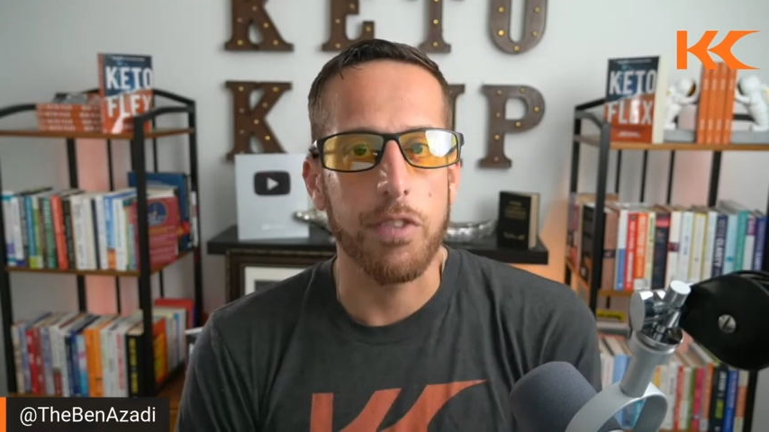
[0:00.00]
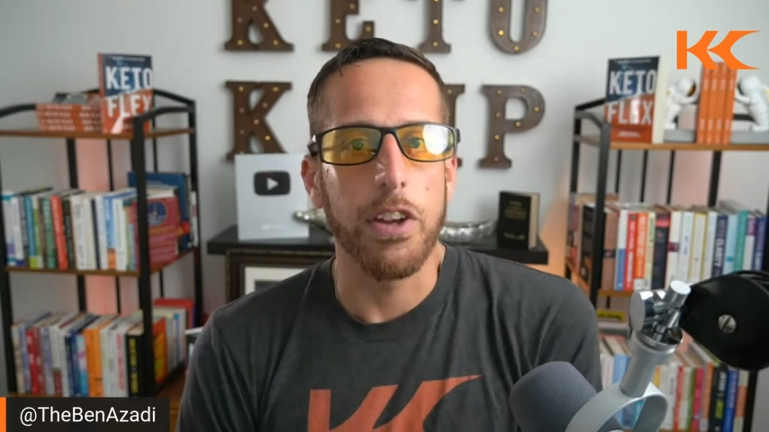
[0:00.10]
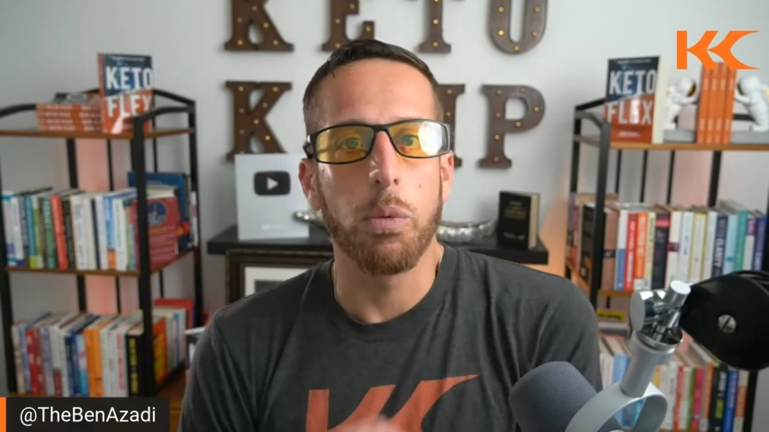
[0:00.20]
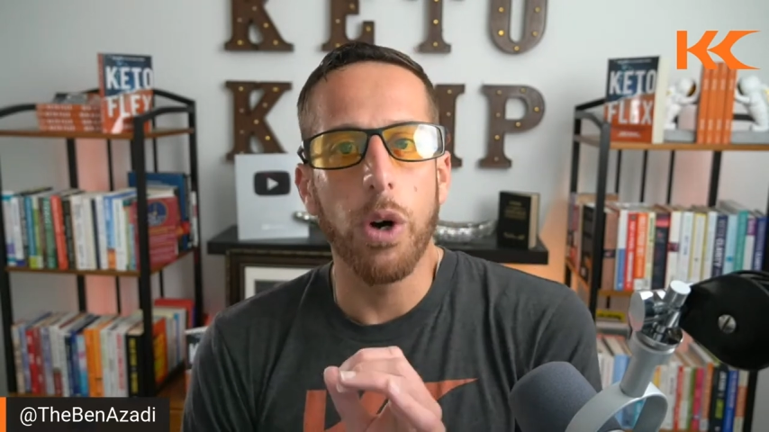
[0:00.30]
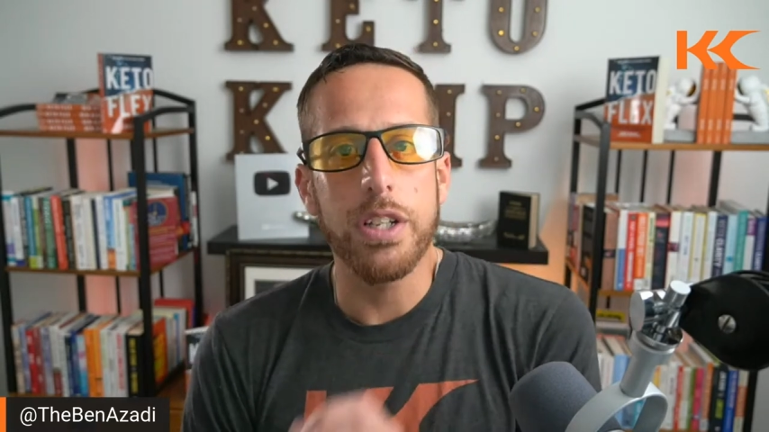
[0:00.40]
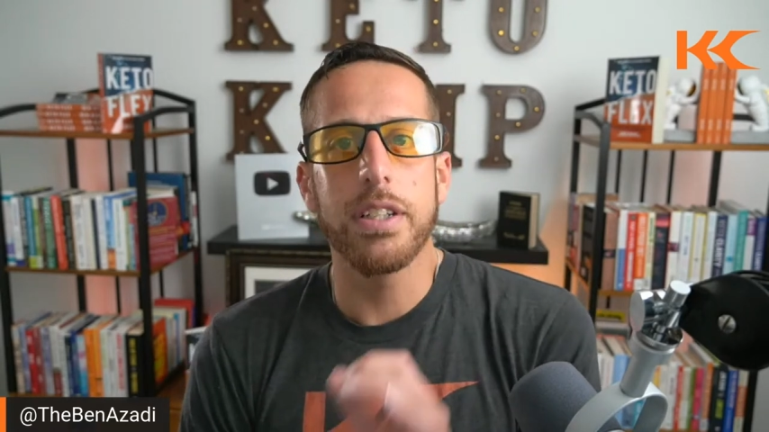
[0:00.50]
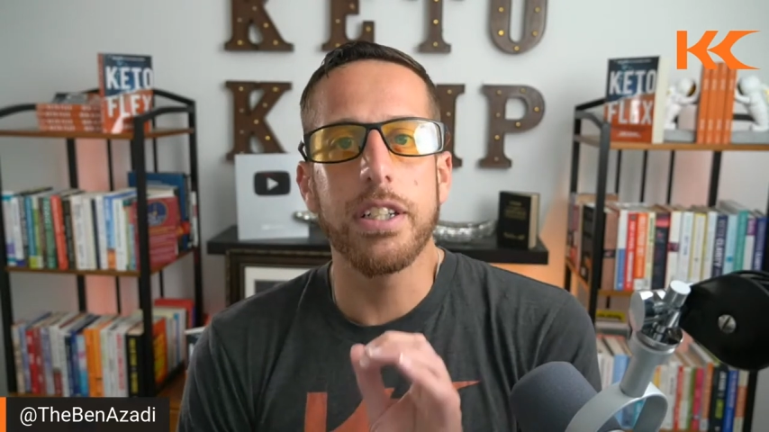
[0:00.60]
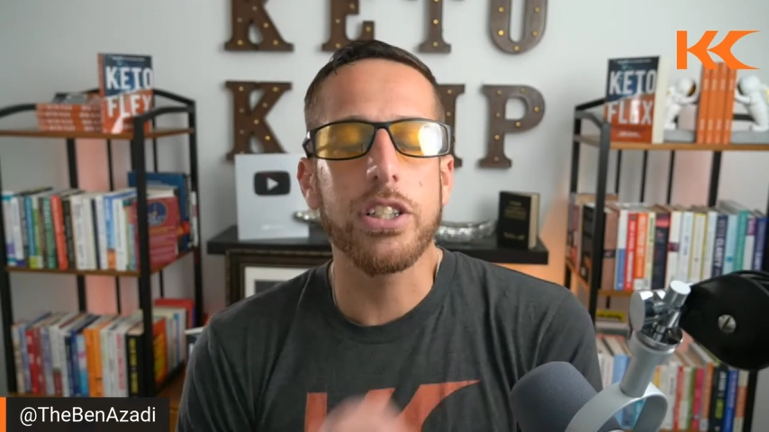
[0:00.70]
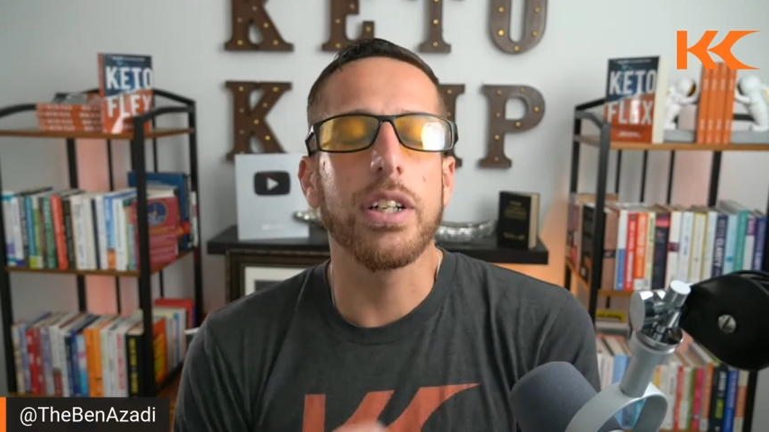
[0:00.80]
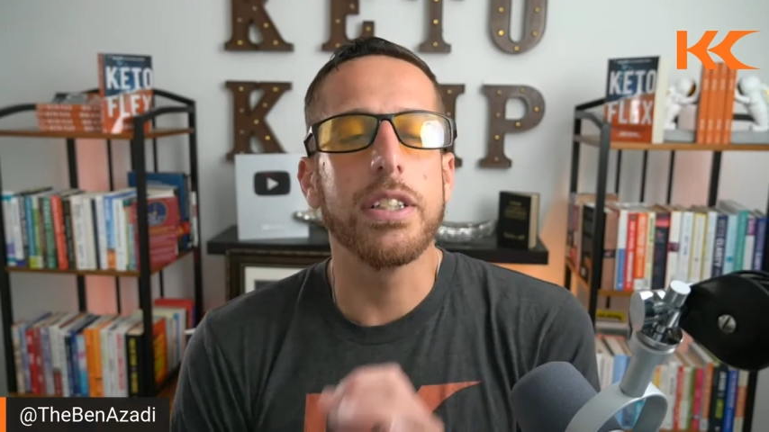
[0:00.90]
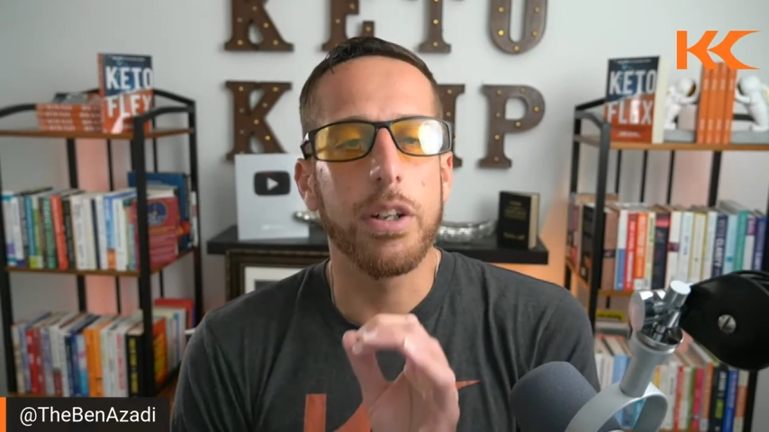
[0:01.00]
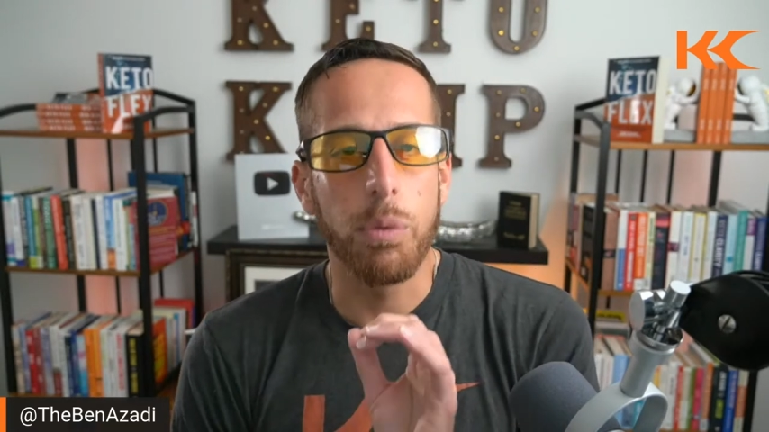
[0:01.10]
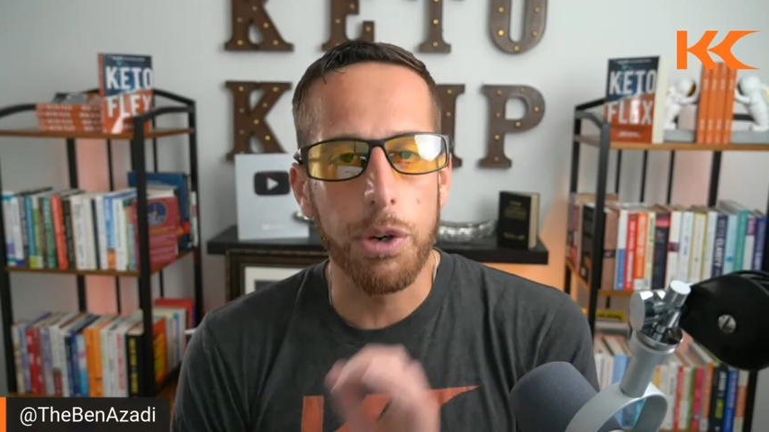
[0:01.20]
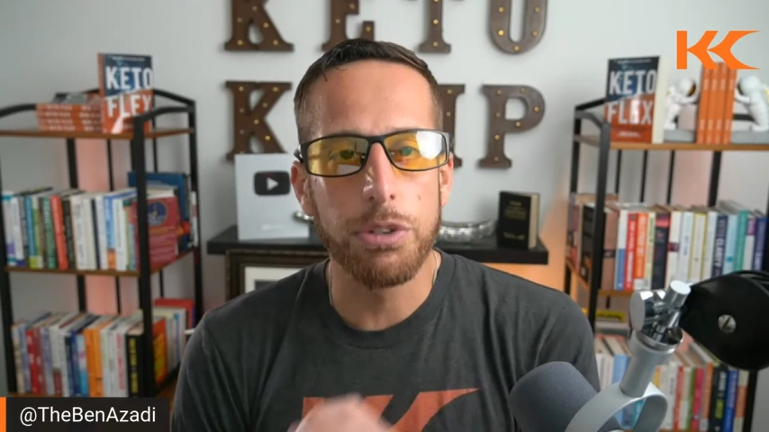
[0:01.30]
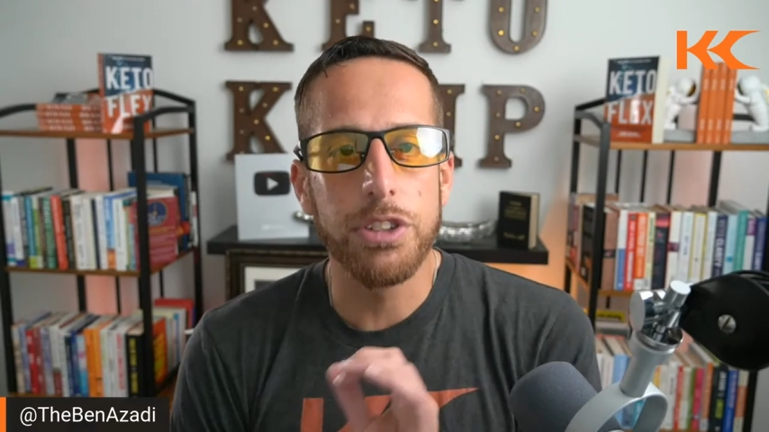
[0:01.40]
It wasn't until I did
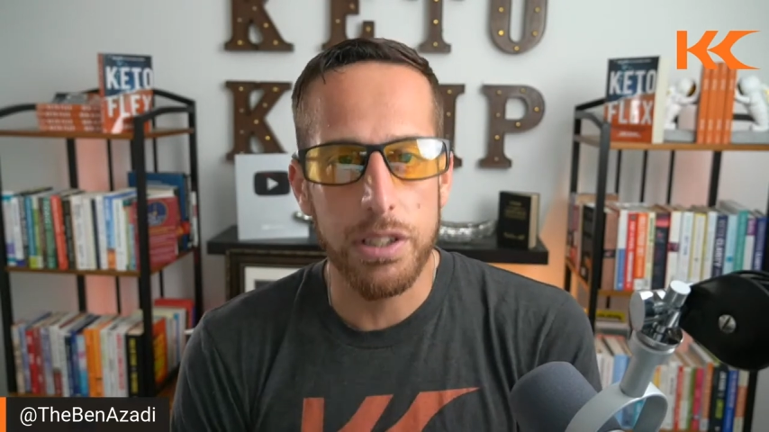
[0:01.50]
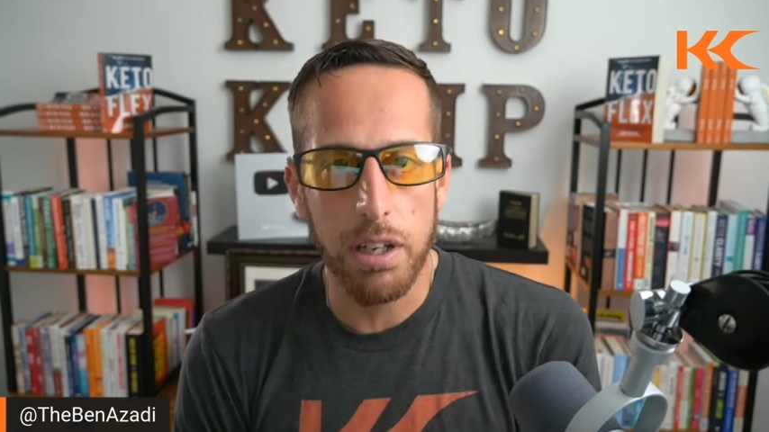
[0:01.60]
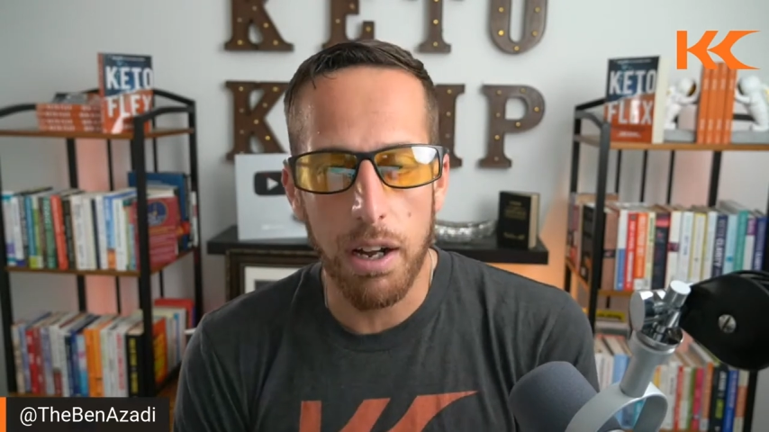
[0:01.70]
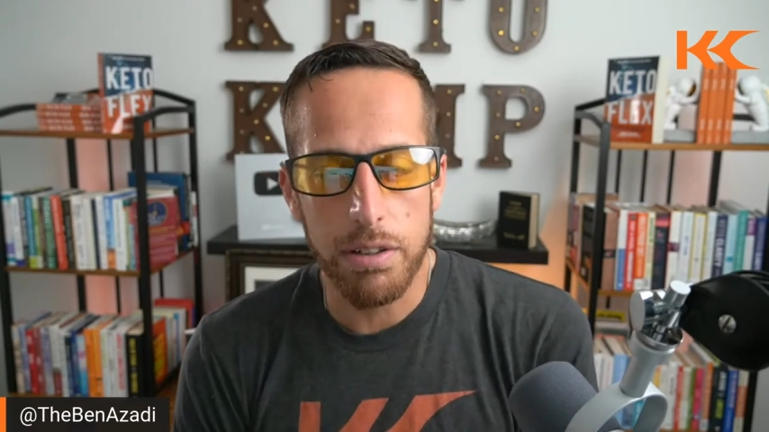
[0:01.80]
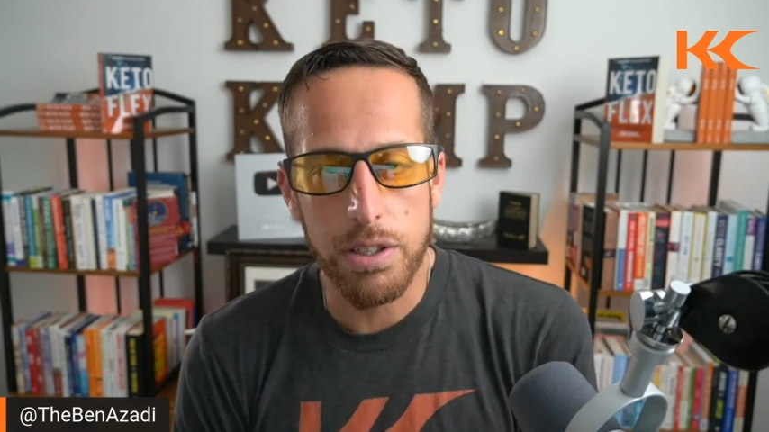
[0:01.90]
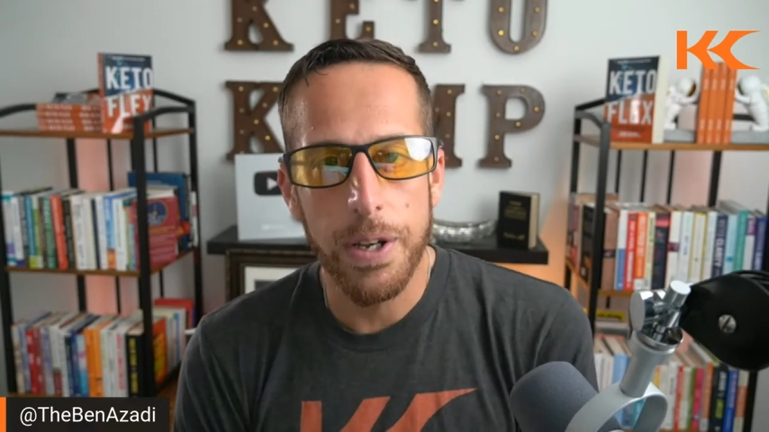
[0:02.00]
real detox